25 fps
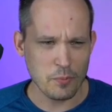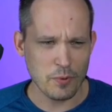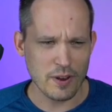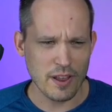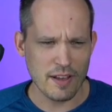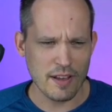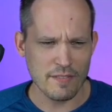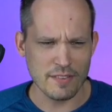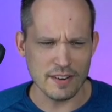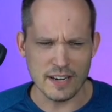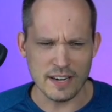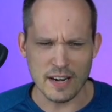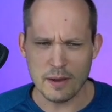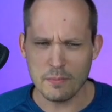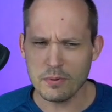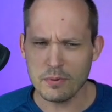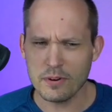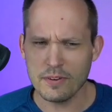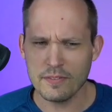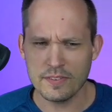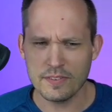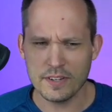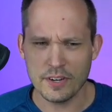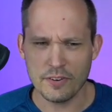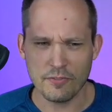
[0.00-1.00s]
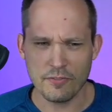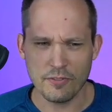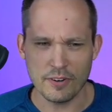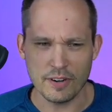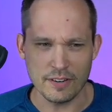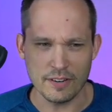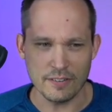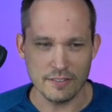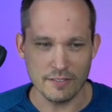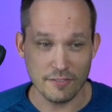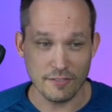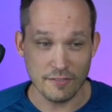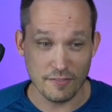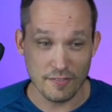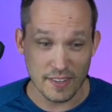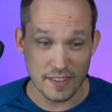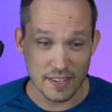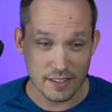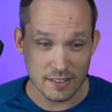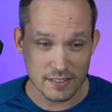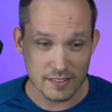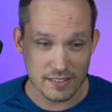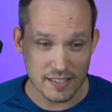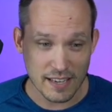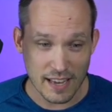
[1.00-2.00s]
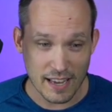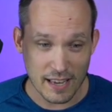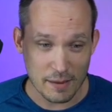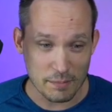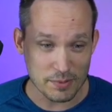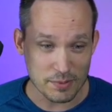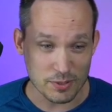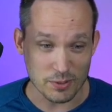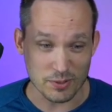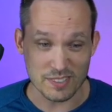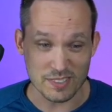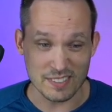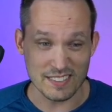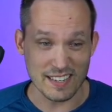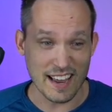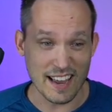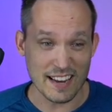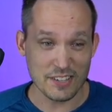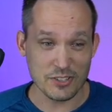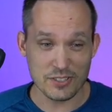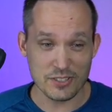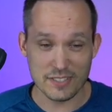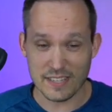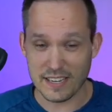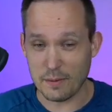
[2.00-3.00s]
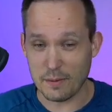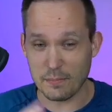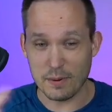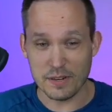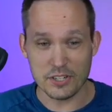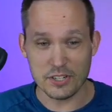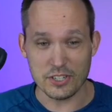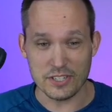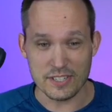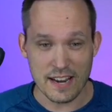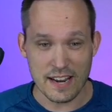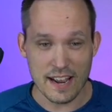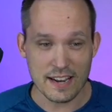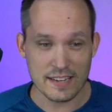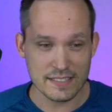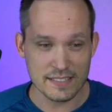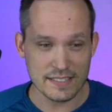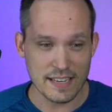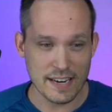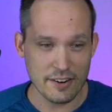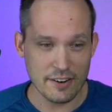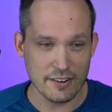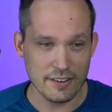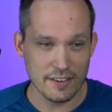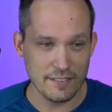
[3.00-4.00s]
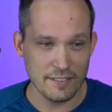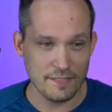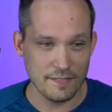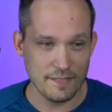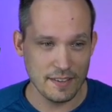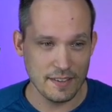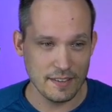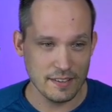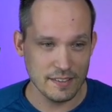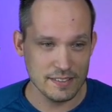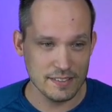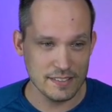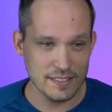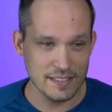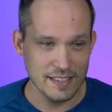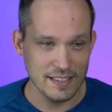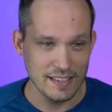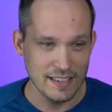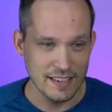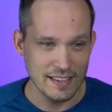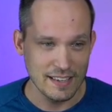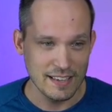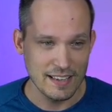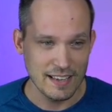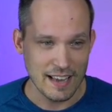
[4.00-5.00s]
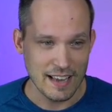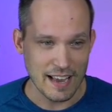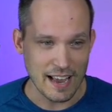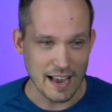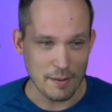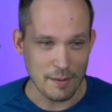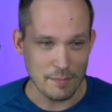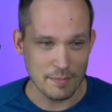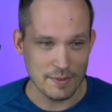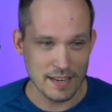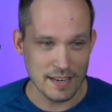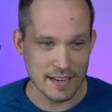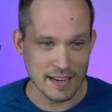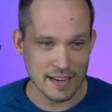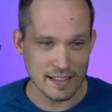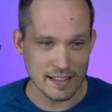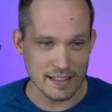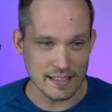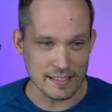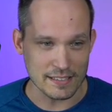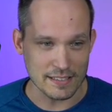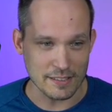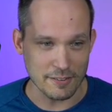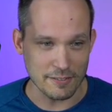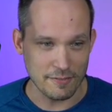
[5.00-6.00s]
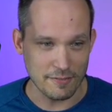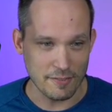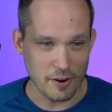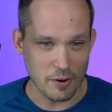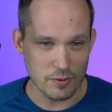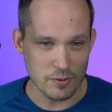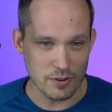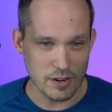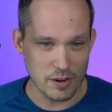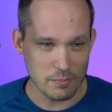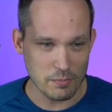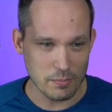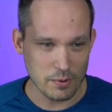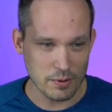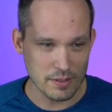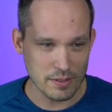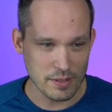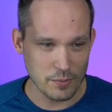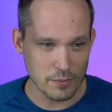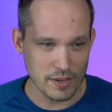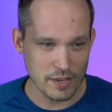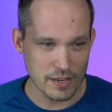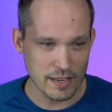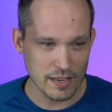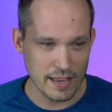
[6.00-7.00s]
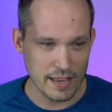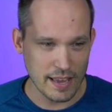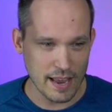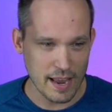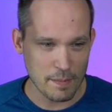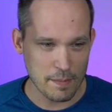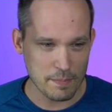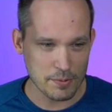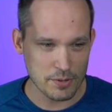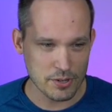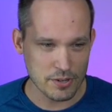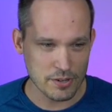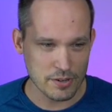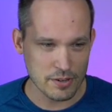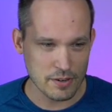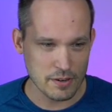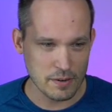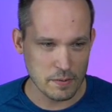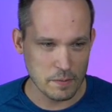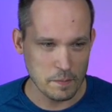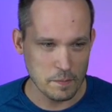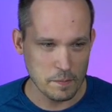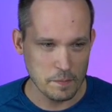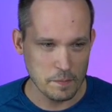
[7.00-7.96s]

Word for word: We have a number of different field types, so it's not just like a bunch of text area fields. I'm digging this. A phone number that we can capture.